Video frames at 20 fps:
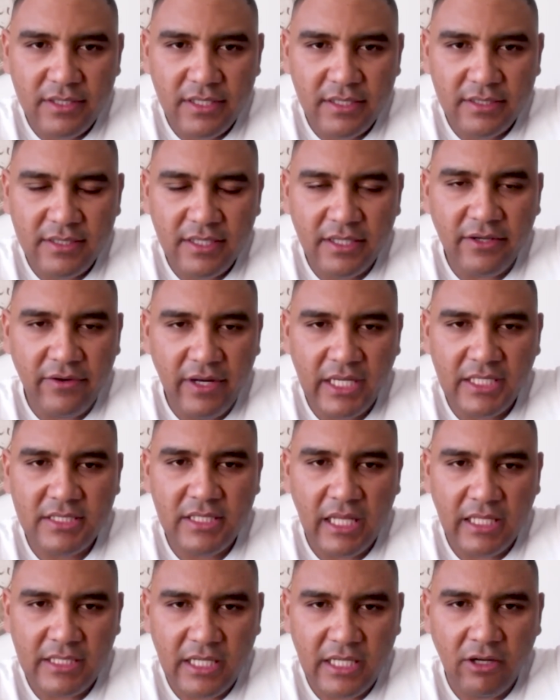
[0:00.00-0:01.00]
the, the correct
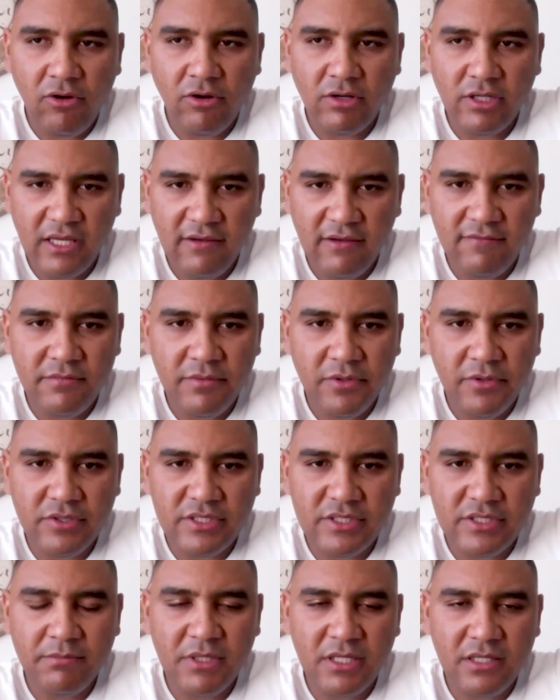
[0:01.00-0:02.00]
stats I can't give you
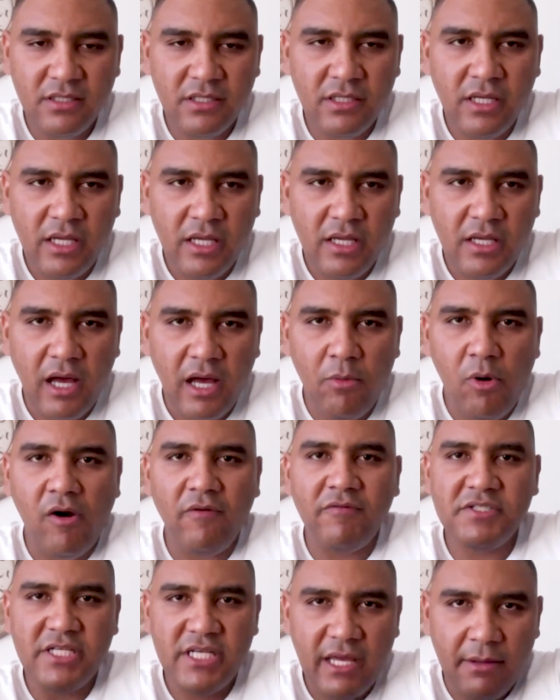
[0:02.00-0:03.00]
because I mean
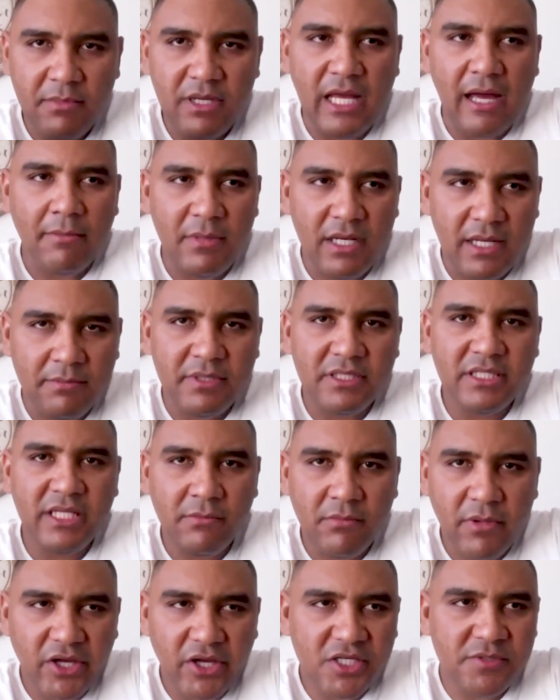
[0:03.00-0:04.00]
obviously I'm, I'm
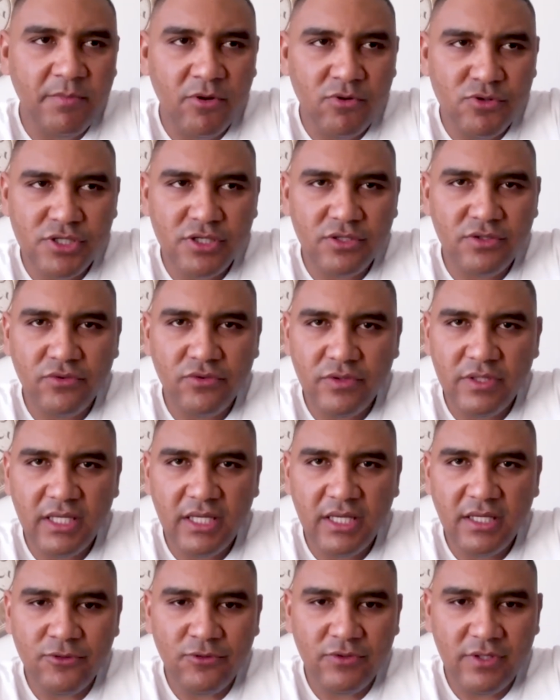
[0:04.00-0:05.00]
limiting my exposure to
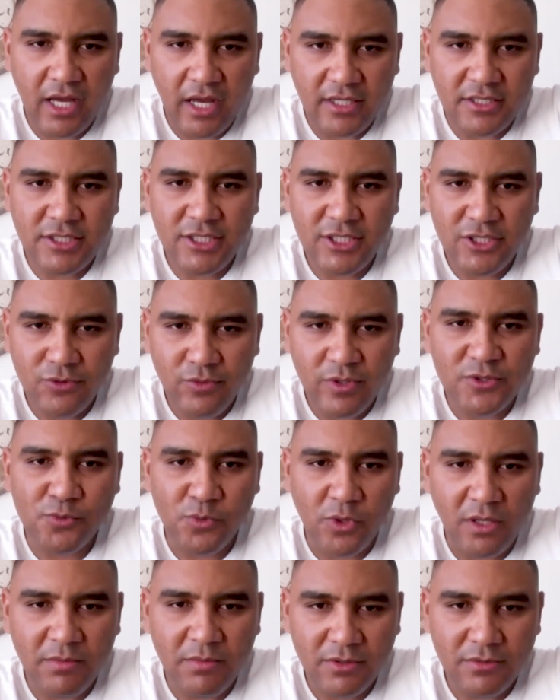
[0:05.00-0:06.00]
the to the ICU as
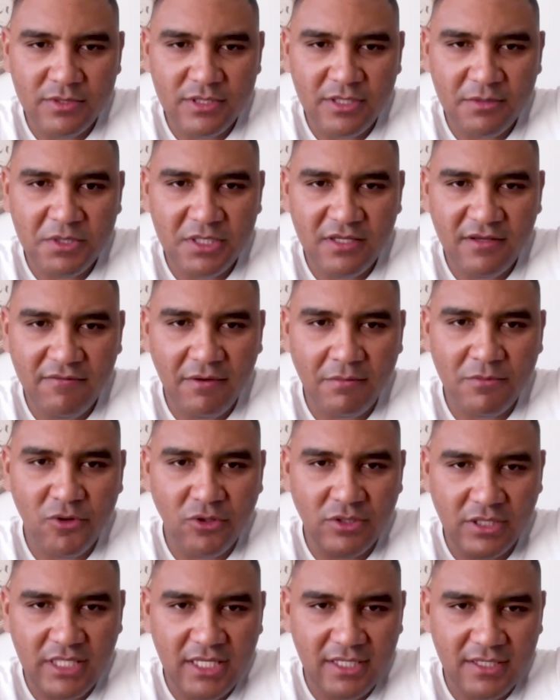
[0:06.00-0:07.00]
well because I mean if I'm
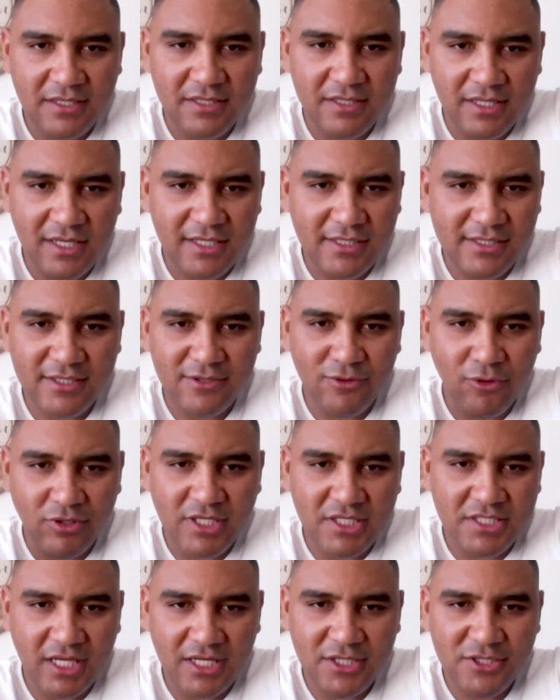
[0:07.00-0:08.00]
not needed there it's
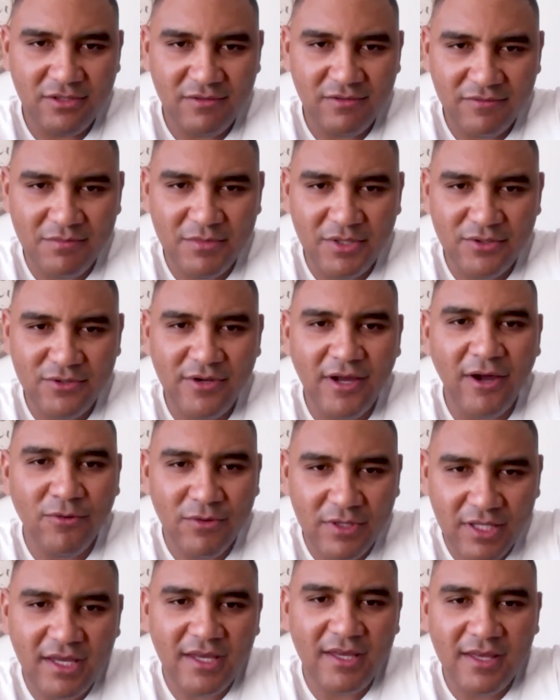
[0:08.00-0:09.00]
non-essential for me to
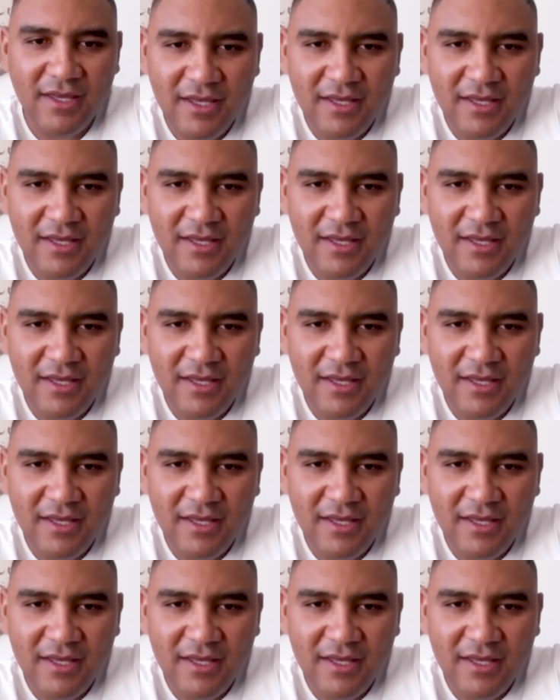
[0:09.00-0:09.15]
go there